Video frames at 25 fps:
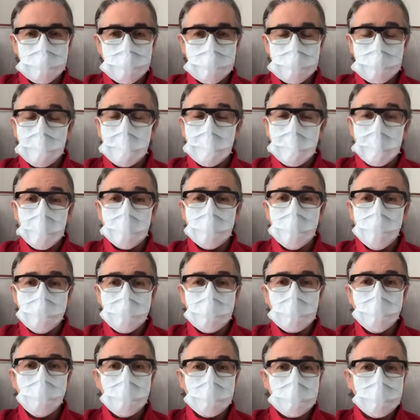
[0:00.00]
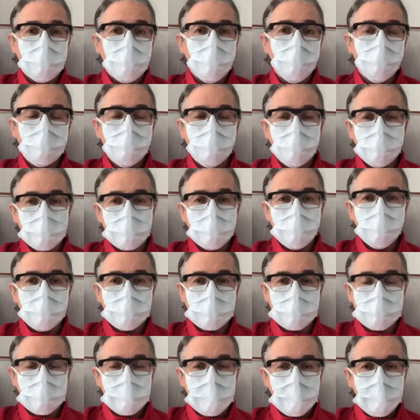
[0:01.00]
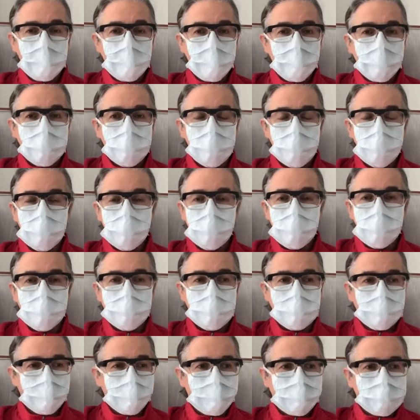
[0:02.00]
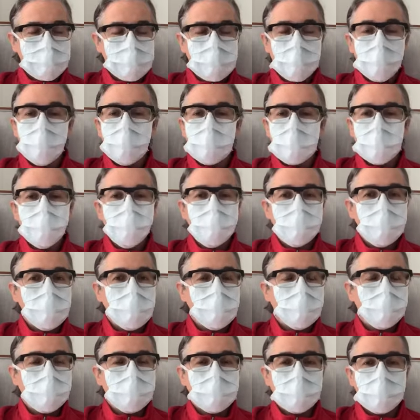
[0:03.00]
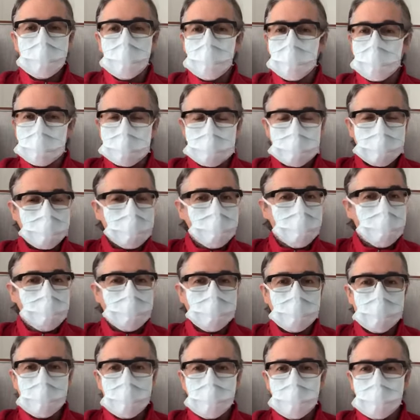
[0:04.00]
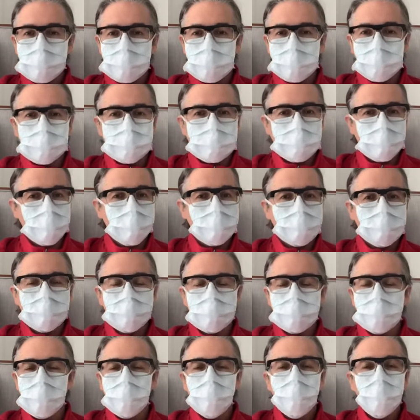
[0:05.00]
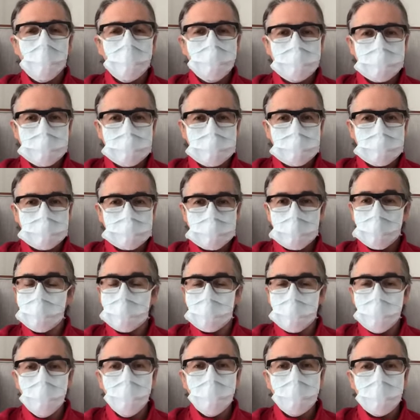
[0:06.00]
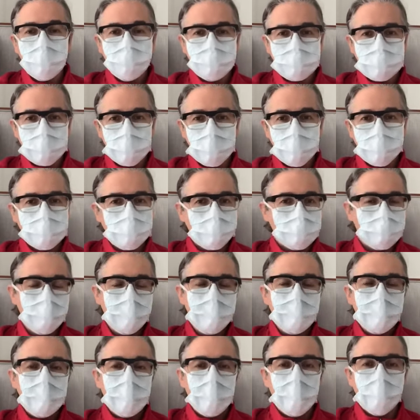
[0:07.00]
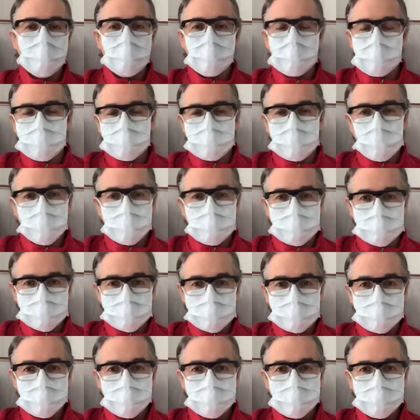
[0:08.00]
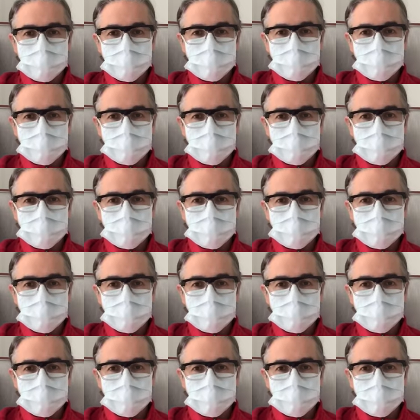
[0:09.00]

And there's probably a lot of people out there who don't become symptomatic at all. They get the virus, they, they have so mild symptoms, they don't even realize they have them, and they recover completely.